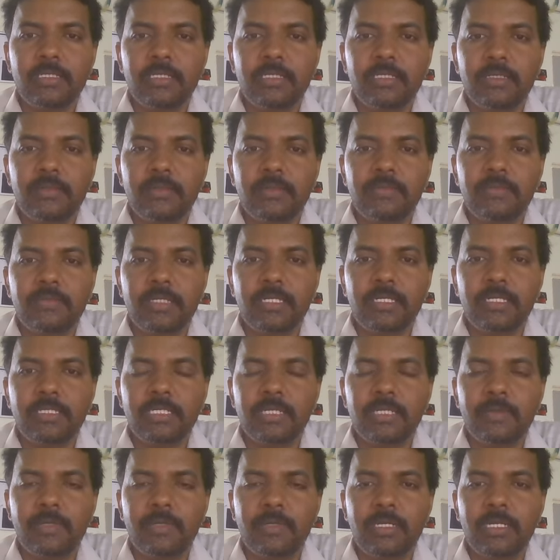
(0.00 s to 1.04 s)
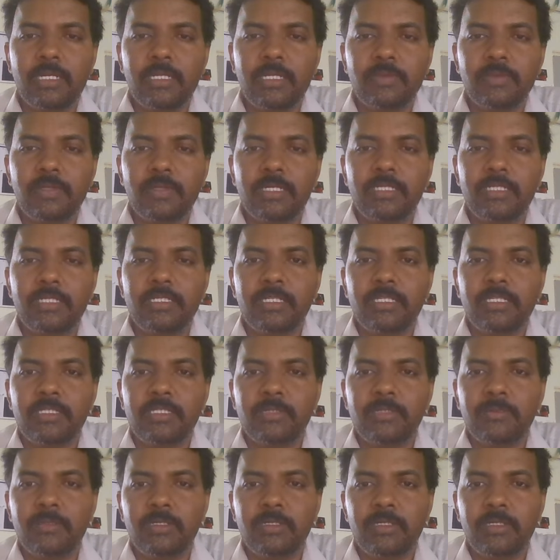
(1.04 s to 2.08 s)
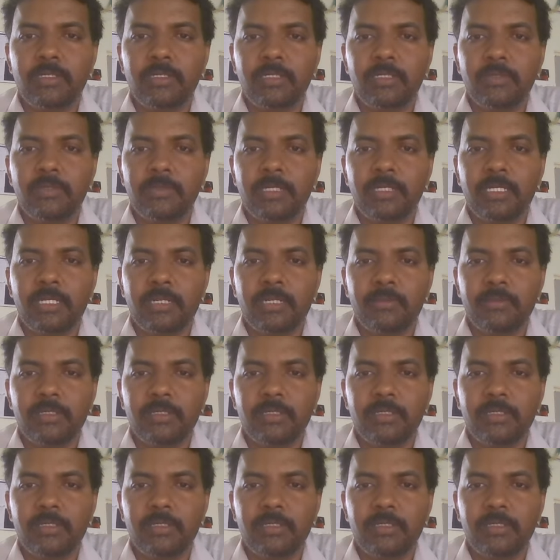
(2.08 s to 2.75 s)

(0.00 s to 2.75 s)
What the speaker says: for each and every color, we are assigning some numerical